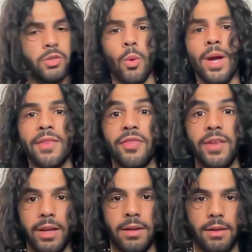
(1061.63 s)
quite
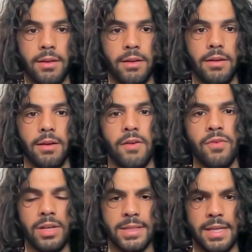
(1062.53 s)
thick. I
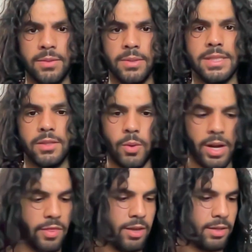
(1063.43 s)
realized that as well. This is
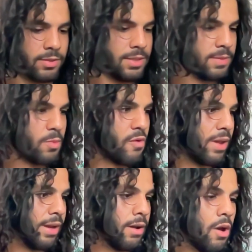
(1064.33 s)
quite thick. So this is more of
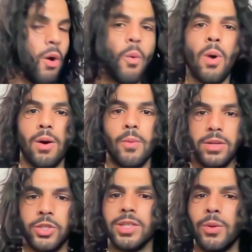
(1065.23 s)
like what I wear
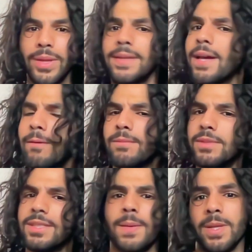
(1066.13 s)
during the winter time.
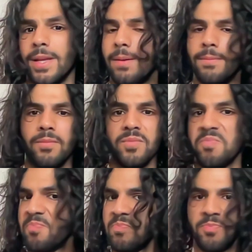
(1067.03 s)

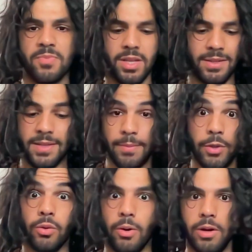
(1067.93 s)
Summertime, it's gonna be
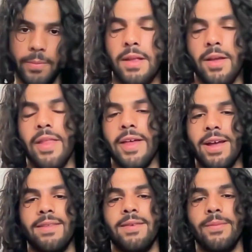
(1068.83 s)
too hot. And the other
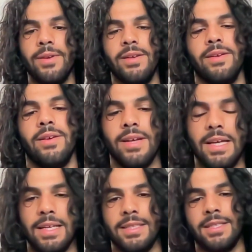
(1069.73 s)
item is